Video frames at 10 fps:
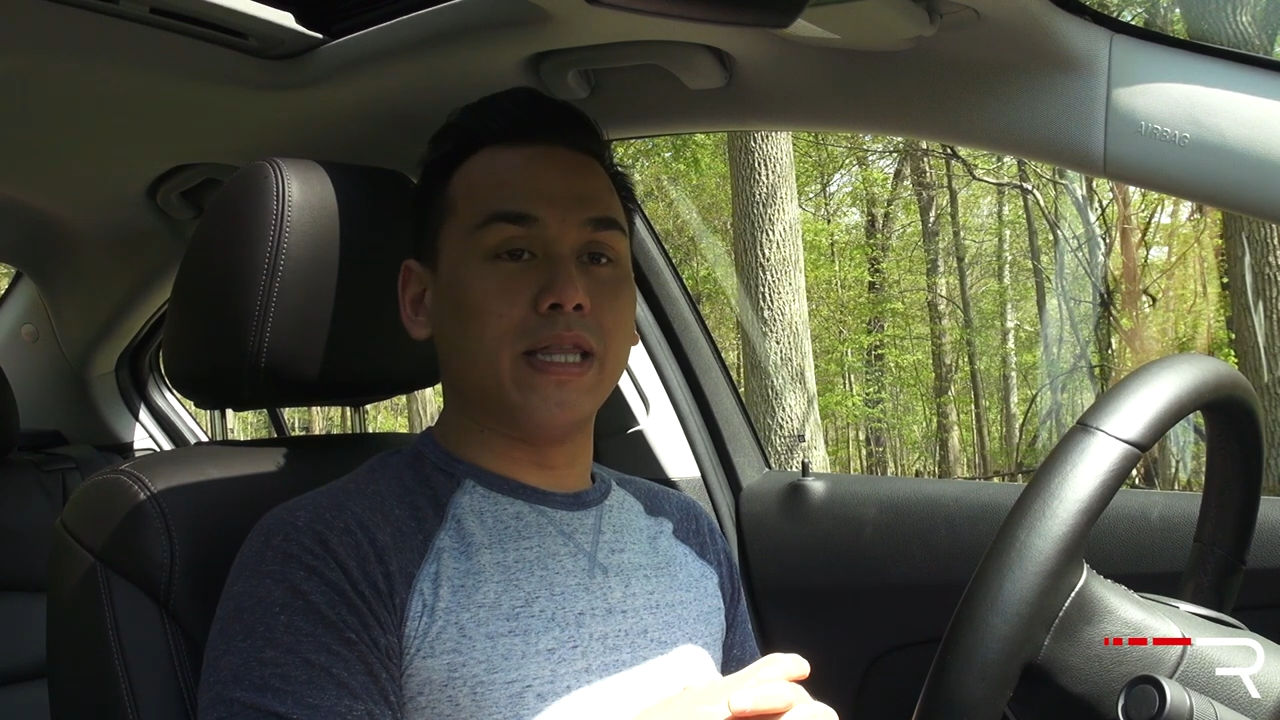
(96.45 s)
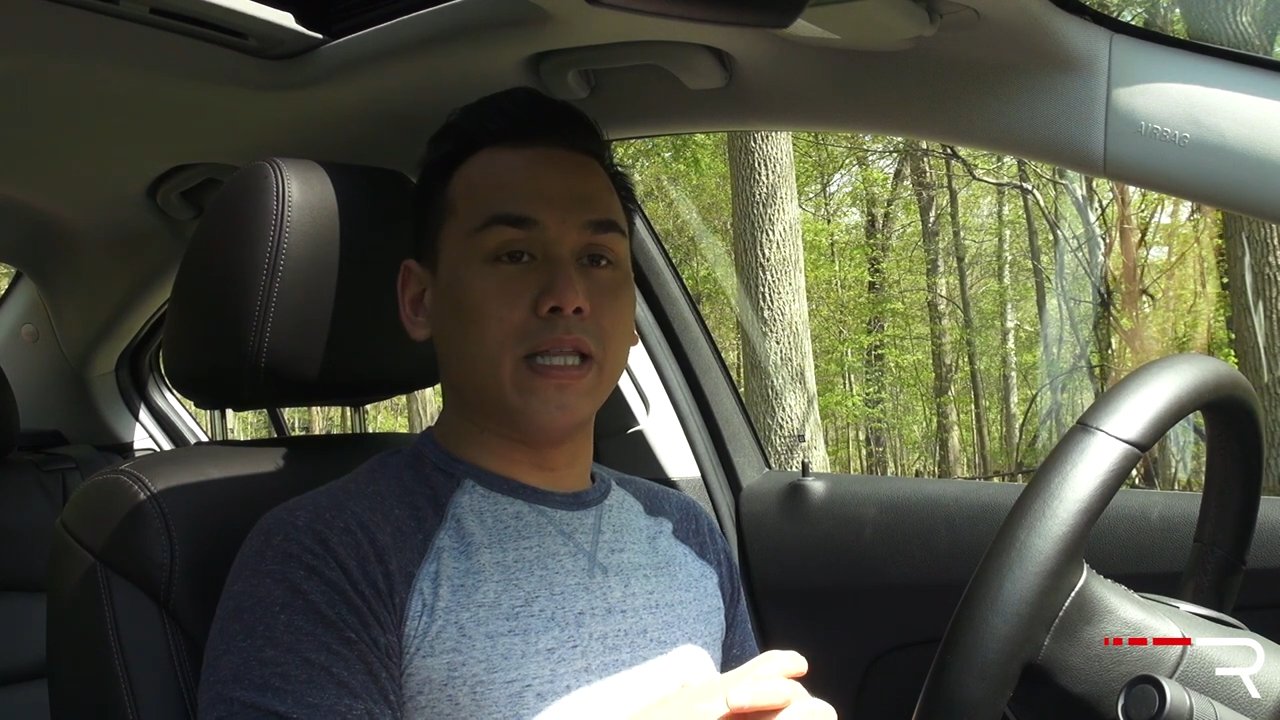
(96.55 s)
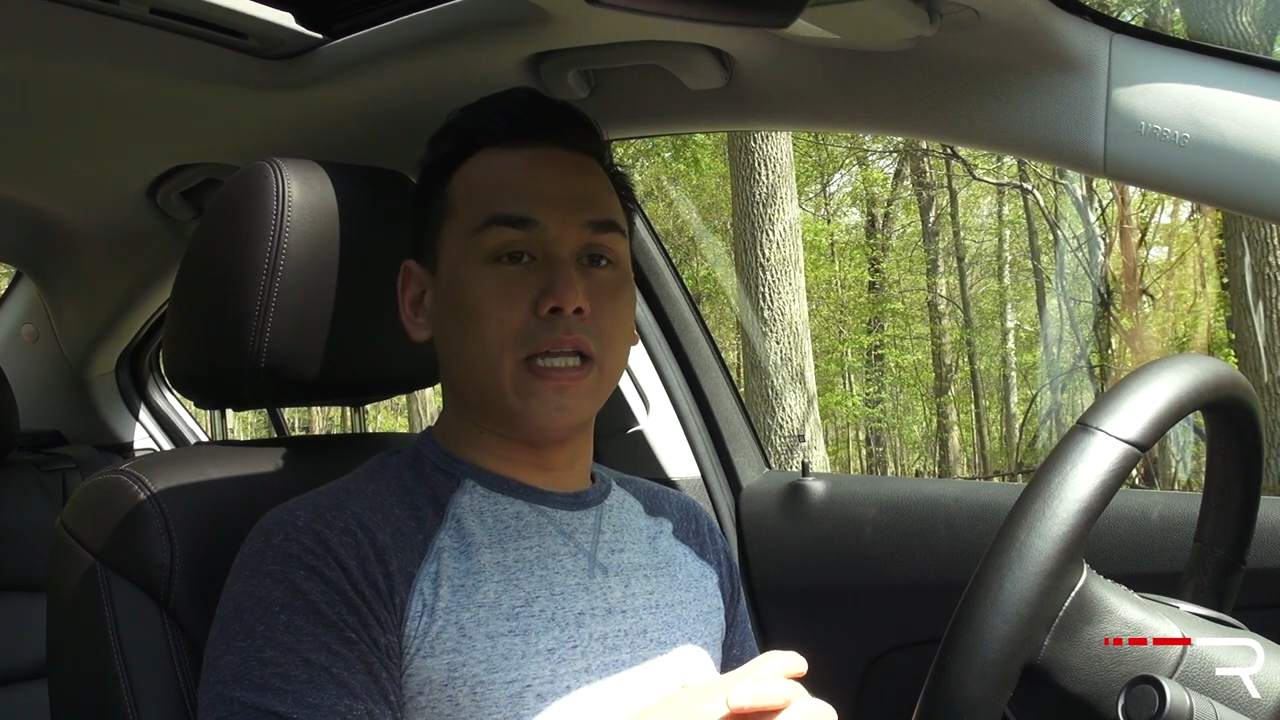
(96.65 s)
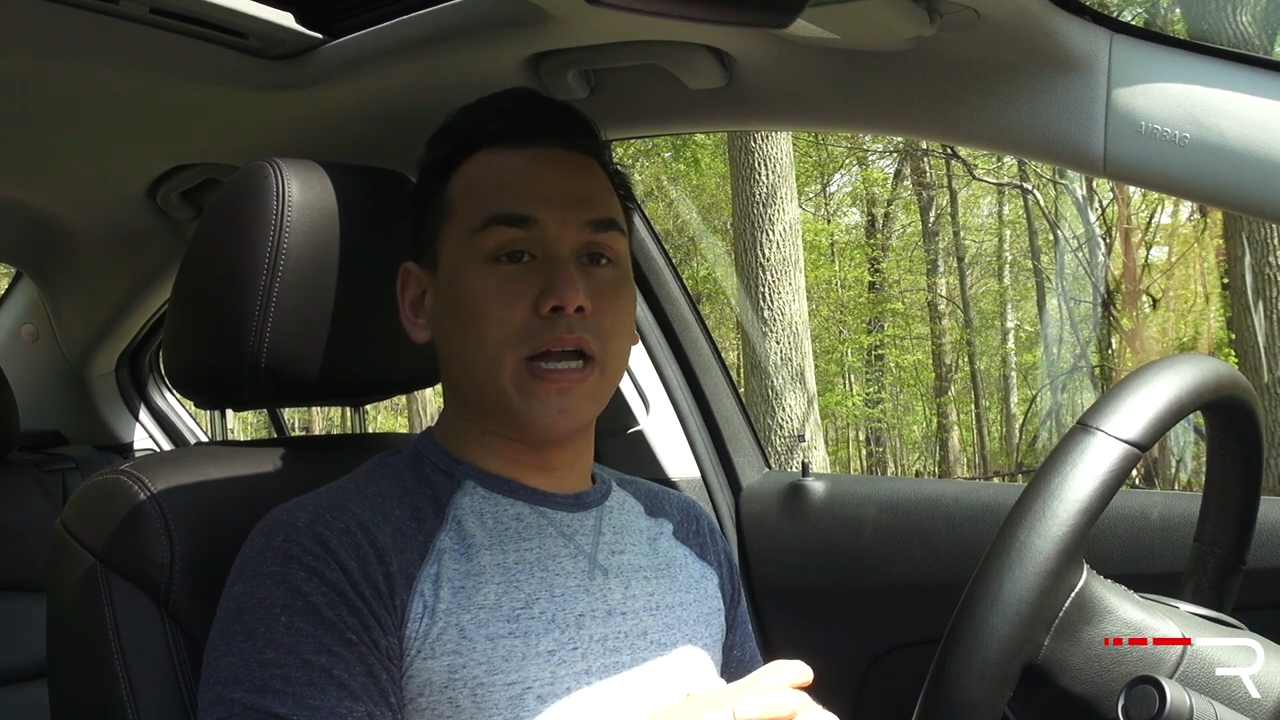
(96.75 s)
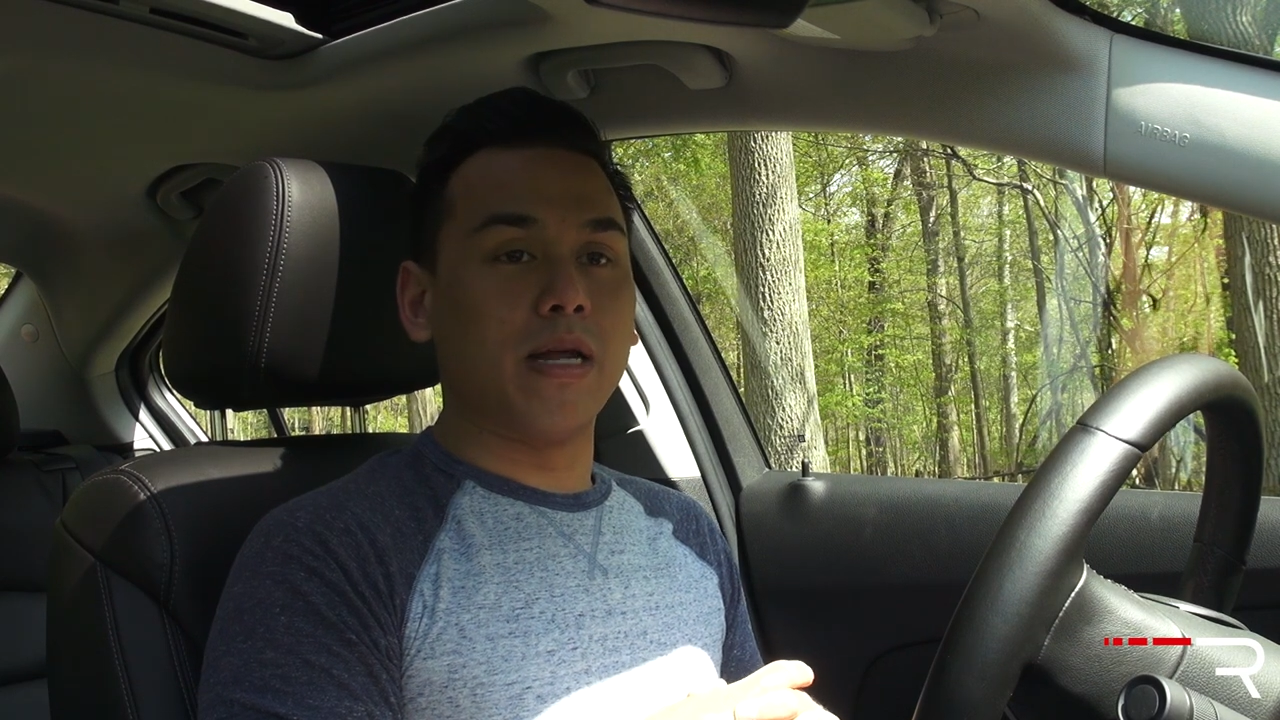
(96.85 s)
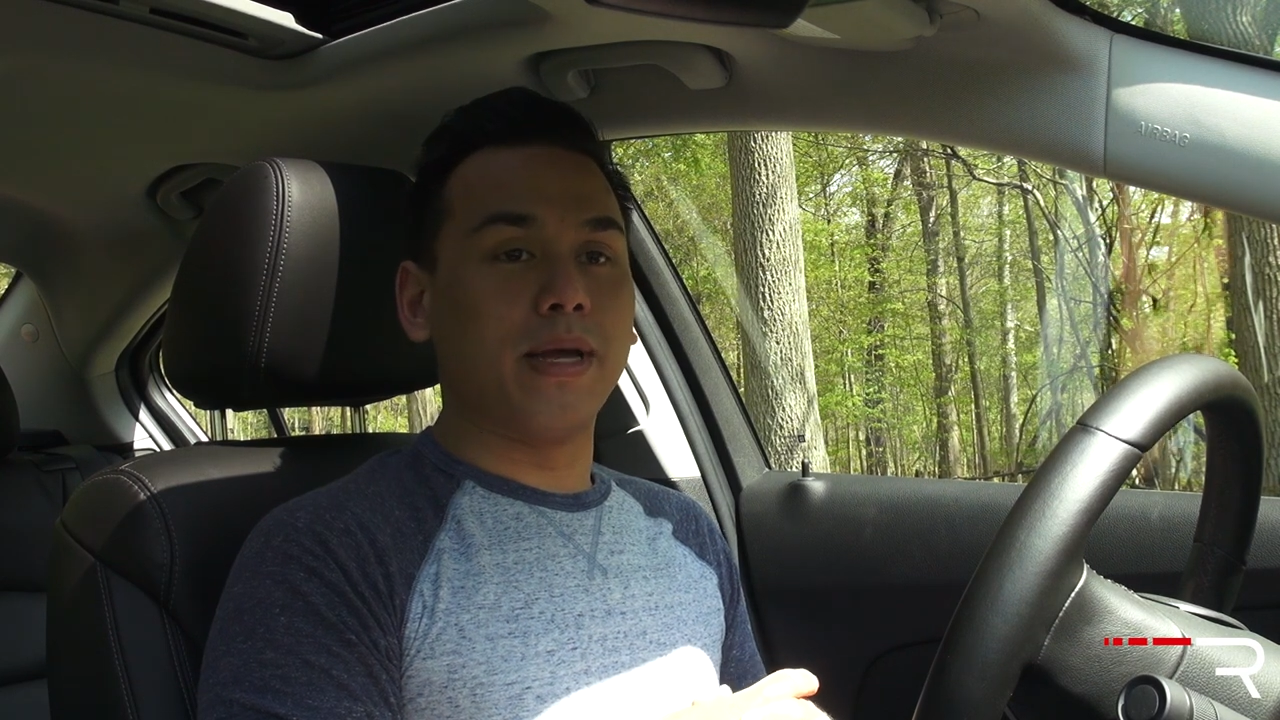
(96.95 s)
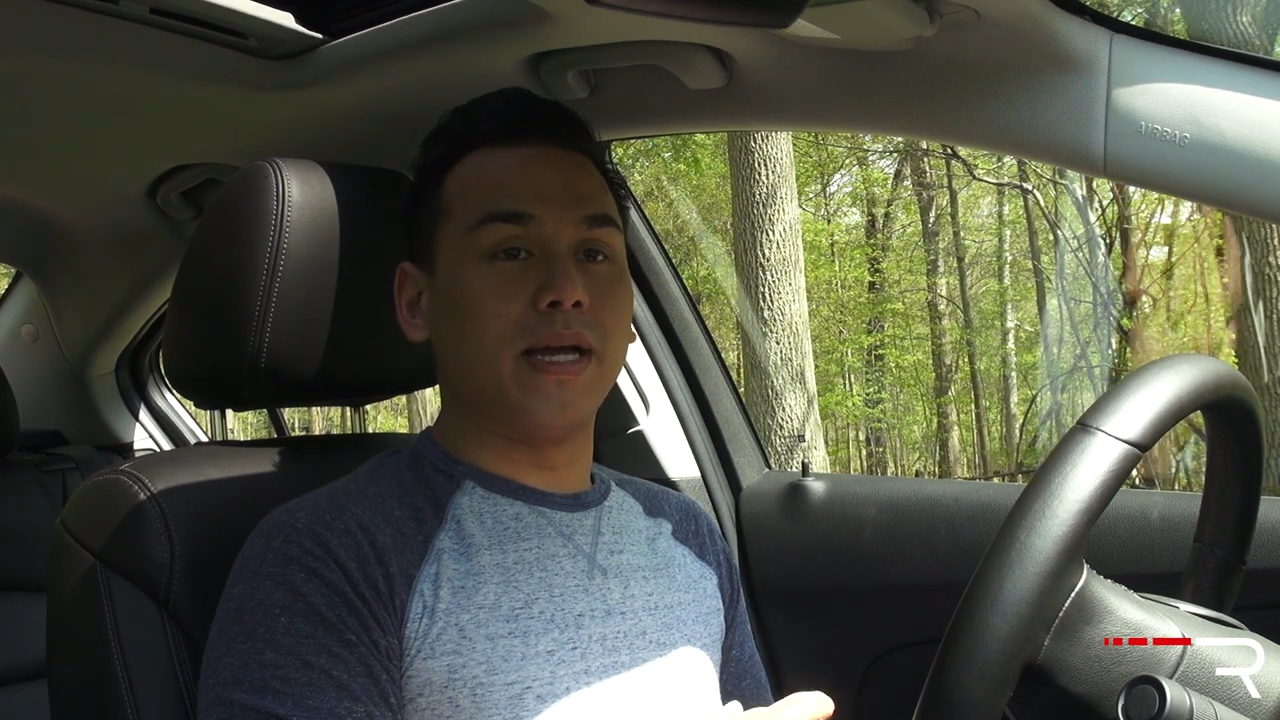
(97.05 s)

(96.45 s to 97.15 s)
in the lineup,